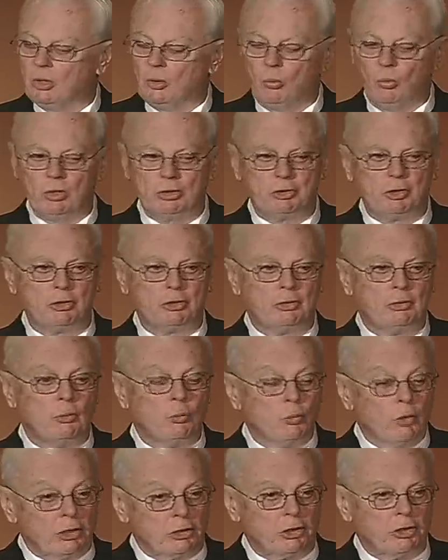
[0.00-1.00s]
Richard,
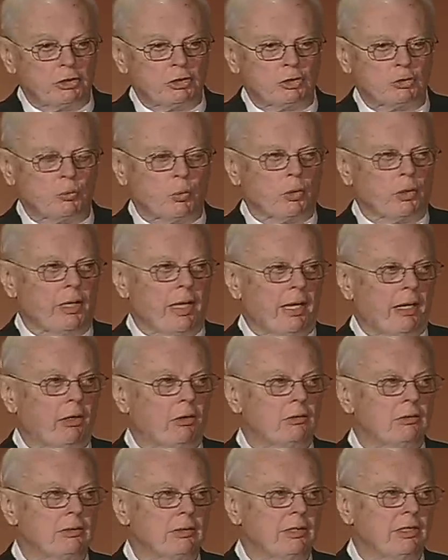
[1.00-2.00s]
Richard
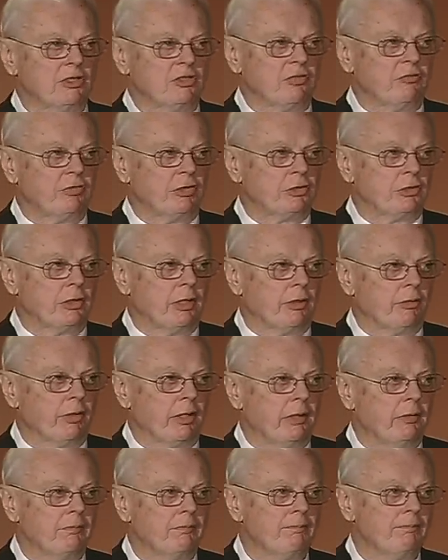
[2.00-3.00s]
Swirnow is a
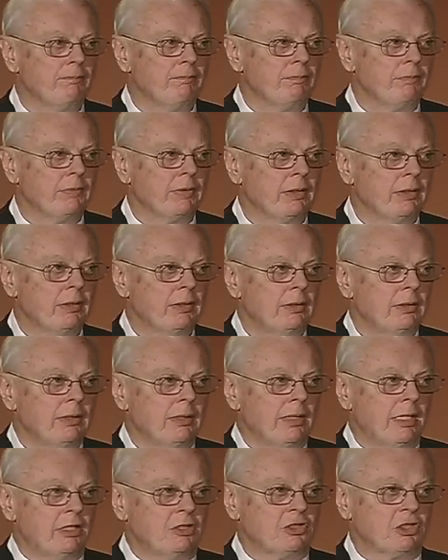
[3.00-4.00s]
visionary.
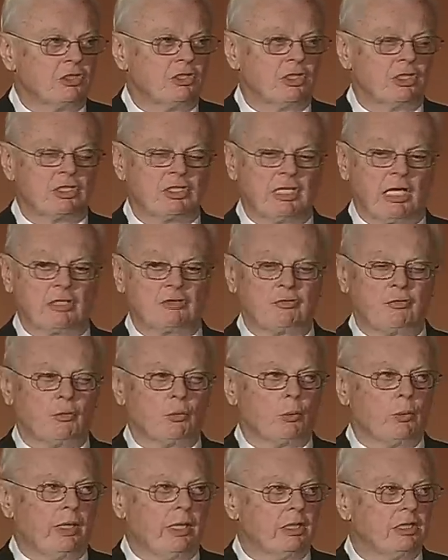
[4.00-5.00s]
He's a successful
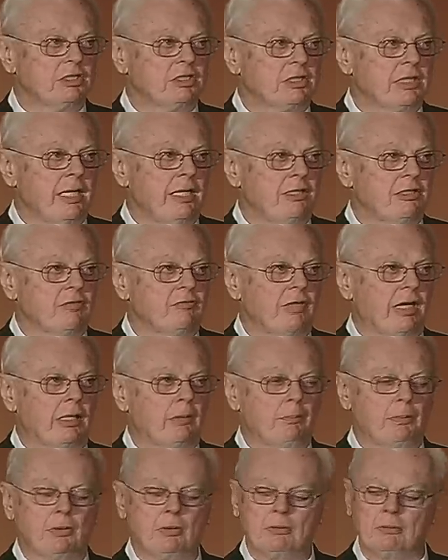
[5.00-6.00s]
real estate
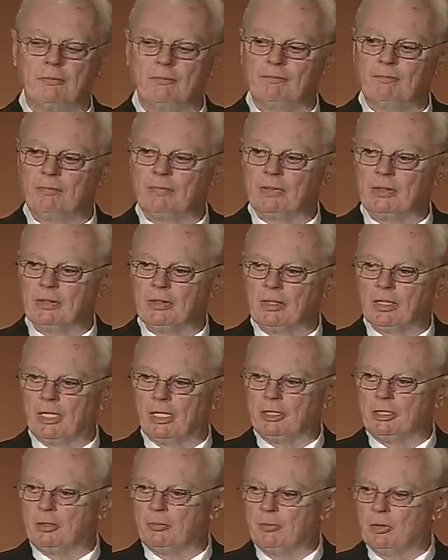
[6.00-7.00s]
developer
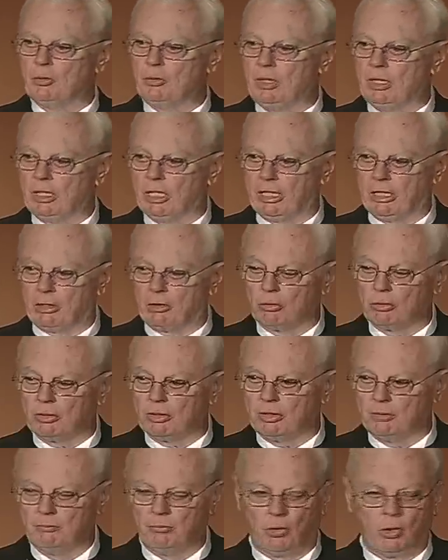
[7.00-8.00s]
and community leader
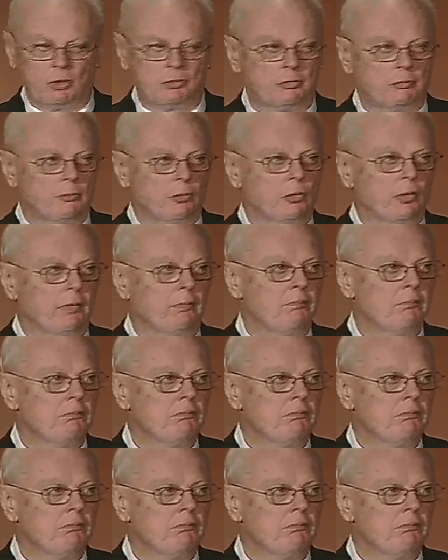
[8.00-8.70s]
in Baltimore.